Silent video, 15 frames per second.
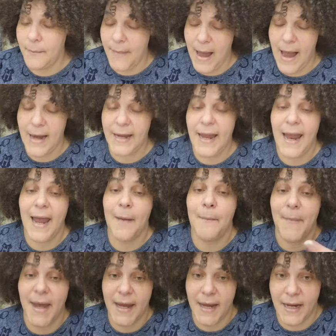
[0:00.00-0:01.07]
I can't
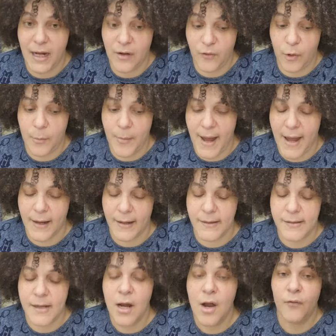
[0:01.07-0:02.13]
make any of her bags
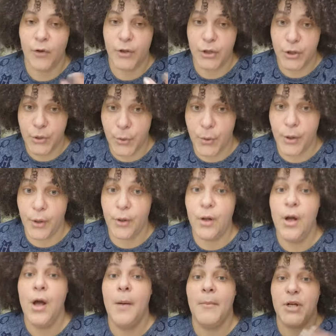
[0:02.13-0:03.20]
for tutorial,
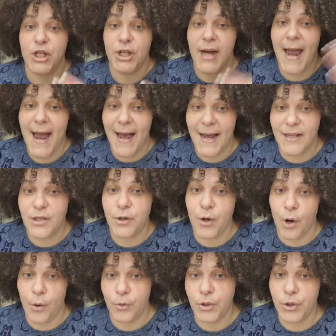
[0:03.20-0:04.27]
but she has her
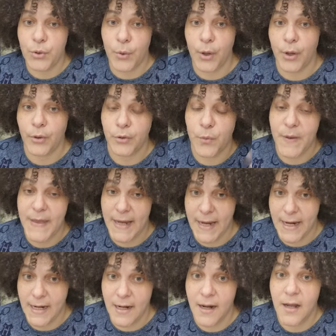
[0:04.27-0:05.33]
own tutorials
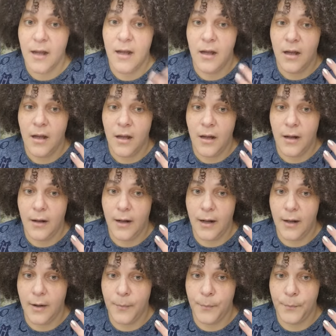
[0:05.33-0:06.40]
within
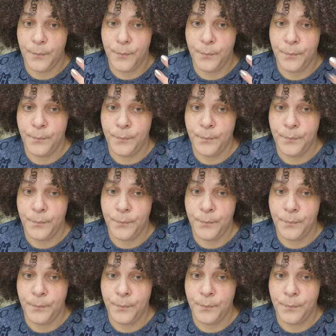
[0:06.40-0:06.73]
um,